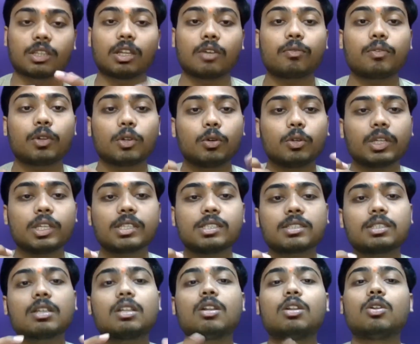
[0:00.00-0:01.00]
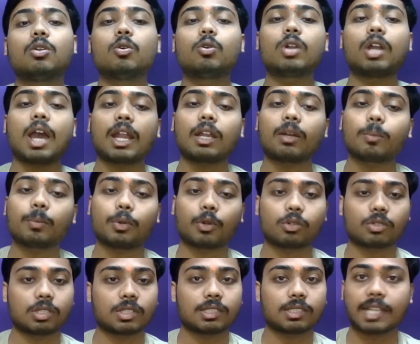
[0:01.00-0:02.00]
the flow is load and
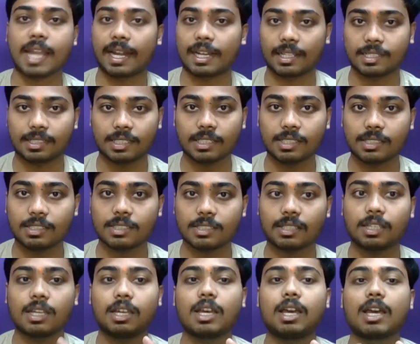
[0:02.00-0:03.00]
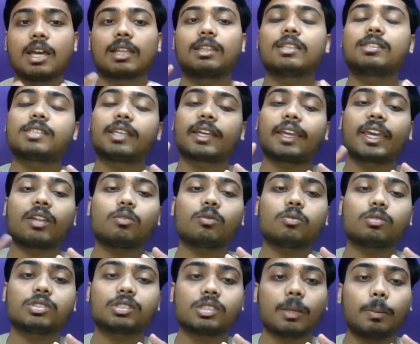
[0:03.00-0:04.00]
process datasets. The
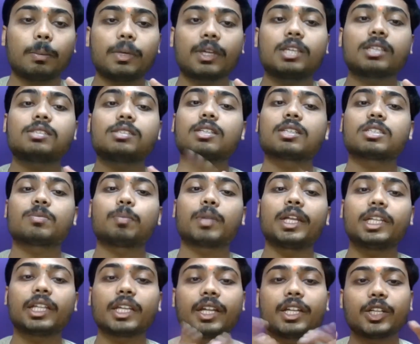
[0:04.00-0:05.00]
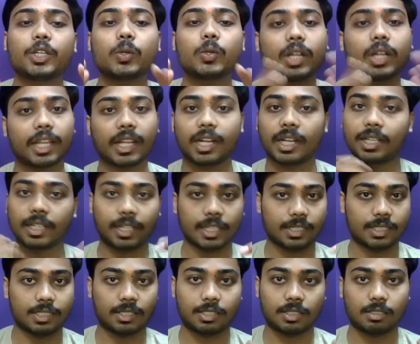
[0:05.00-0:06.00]
second step is split into train and
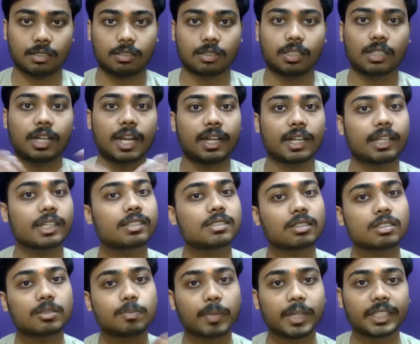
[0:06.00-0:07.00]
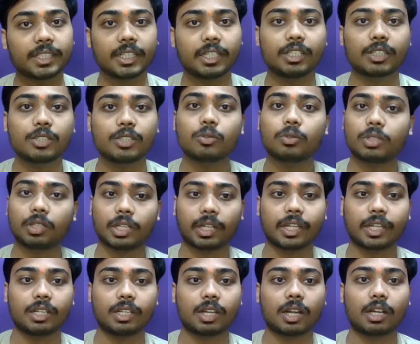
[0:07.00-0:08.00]
test. The data is split into
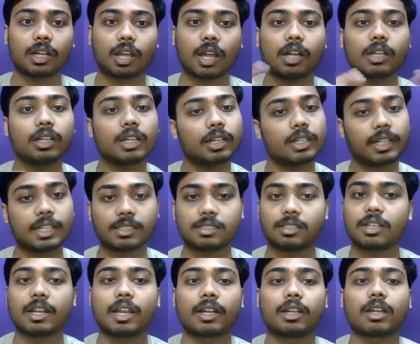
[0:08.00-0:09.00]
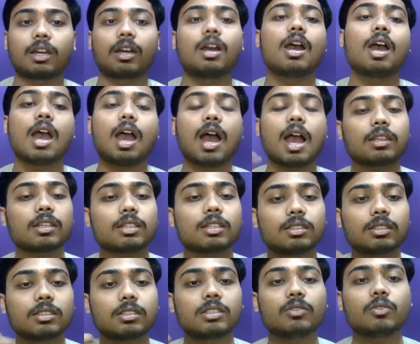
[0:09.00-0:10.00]
train data and test data. And
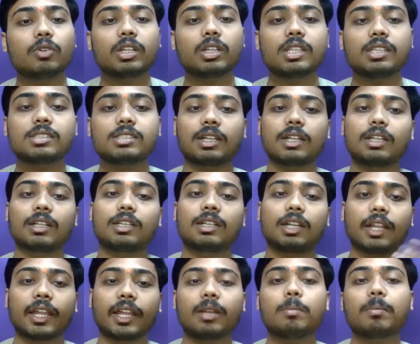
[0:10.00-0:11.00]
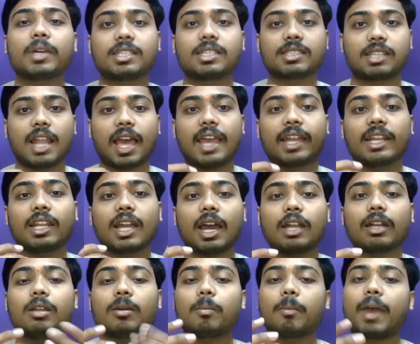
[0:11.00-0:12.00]
the third one is train baseline
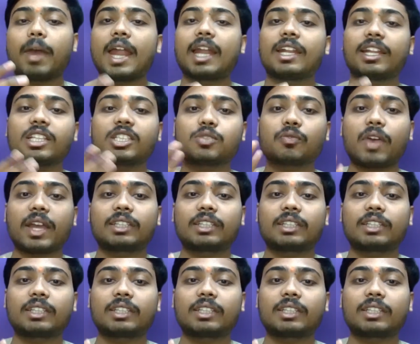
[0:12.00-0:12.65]
and matrix